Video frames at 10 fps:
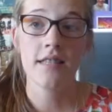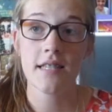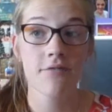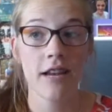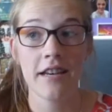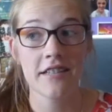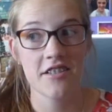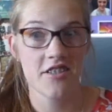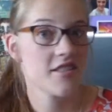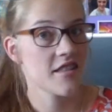This is related
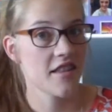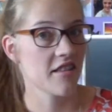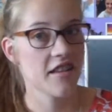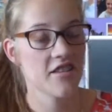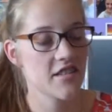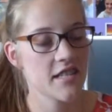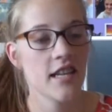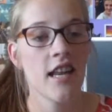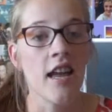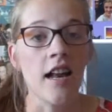to just the thing that I just
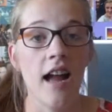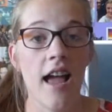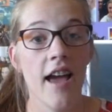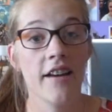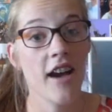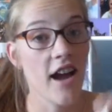said, and